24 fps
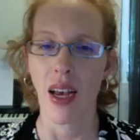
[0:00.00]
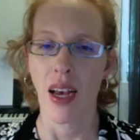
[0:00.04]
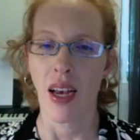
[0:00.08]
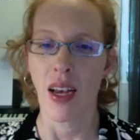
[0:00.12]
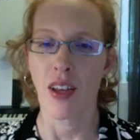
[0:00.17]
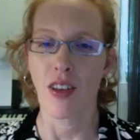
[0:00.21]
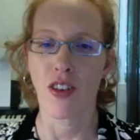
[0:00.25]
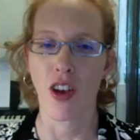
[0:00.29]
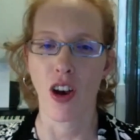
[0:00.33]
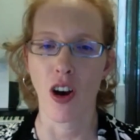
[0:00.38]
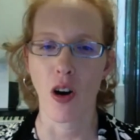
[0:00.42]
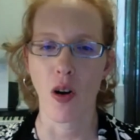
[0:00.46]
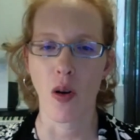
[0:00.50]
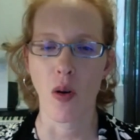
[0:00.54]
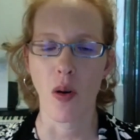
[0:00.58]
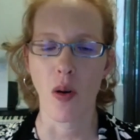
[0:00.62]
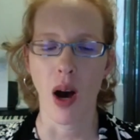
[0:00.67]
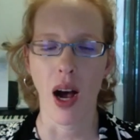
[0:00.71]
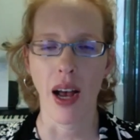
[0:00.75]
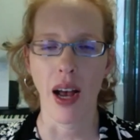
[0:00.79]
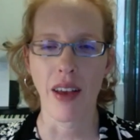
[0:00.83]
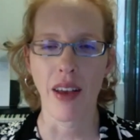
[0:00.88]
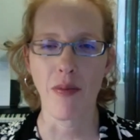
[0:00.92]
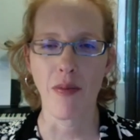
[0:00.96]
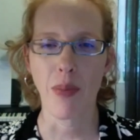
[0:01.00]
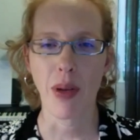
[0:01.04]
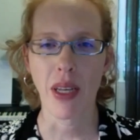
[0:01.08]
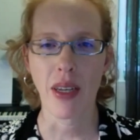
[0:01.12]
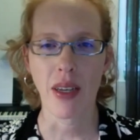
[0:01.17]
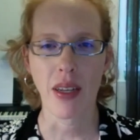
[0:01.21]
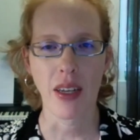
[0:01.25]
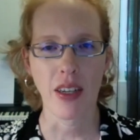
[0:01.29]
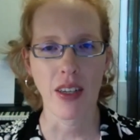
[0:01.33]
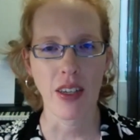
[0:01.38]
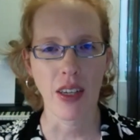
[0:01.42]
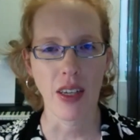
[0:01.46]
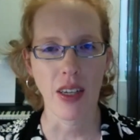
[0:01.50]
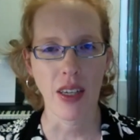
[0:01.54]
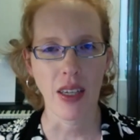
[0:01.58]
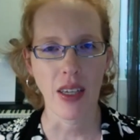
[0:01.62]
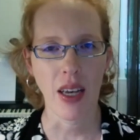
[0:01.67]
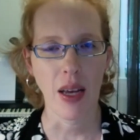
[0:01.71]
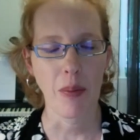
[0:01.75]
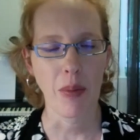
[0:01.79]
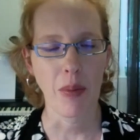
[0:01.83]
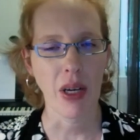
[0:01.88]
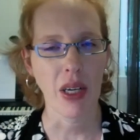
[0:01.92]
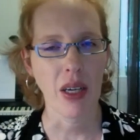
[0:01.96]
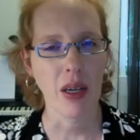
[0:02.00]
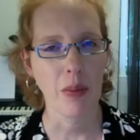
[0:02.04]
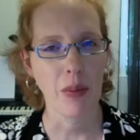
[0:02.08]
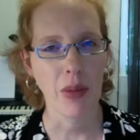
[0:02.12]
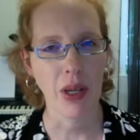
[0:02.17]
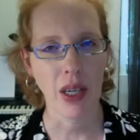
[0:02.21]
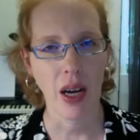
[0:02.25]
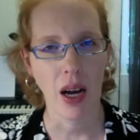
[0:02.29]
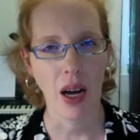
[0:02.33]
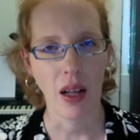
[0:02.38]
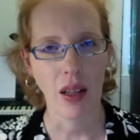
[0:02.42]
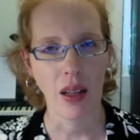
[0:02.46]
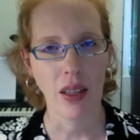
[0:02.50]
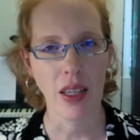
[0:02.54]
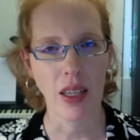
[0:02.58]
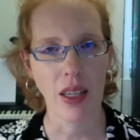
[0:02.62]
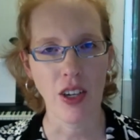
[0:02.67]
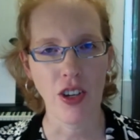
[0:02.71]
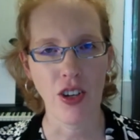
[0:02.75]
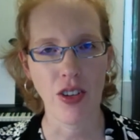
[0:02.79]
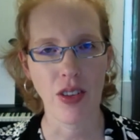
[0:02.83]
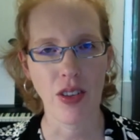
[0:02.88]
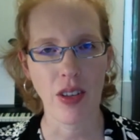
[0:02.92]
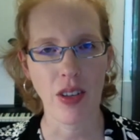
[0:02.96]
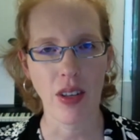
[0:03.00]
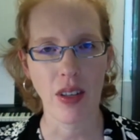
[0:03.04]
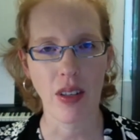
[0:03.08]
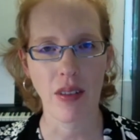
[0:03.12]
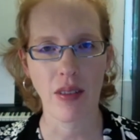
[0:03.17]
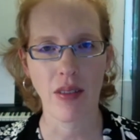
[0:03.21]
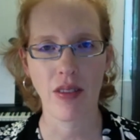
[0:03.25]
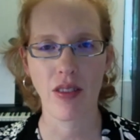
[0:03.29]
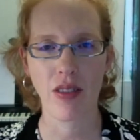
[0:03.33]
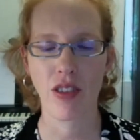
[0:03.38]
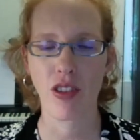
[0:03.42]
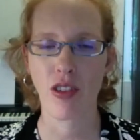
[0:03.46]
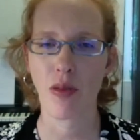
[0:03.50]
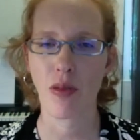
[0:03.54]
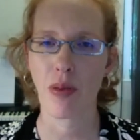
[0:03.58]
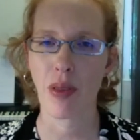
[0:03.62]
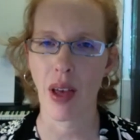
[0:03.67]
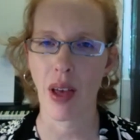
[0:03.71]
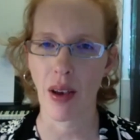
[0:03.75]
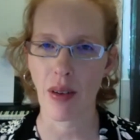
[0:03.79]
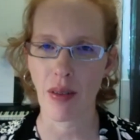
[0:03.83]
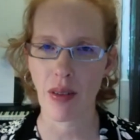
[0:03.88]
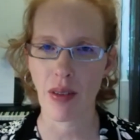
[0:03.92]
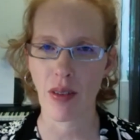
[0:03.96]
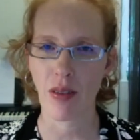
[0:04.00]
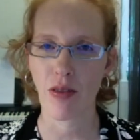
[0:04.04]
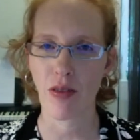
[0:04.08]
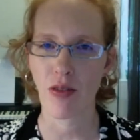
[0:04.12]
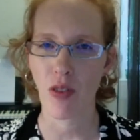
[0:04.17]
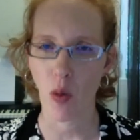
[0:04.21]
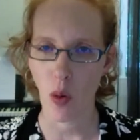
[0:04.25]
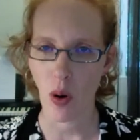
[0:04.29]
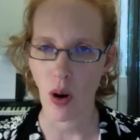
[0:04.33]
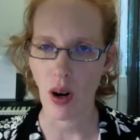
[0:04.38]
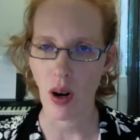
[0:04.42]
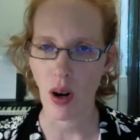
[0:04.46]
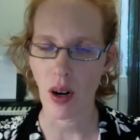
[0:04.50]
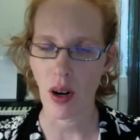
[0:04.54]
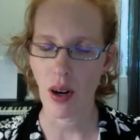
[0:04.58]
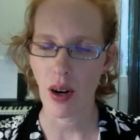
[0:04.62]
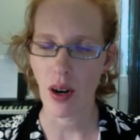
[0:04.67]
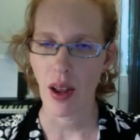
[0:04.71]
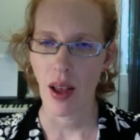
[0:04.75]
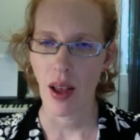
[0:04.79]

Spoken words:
So I've been teaching at Montgomery College since 2004.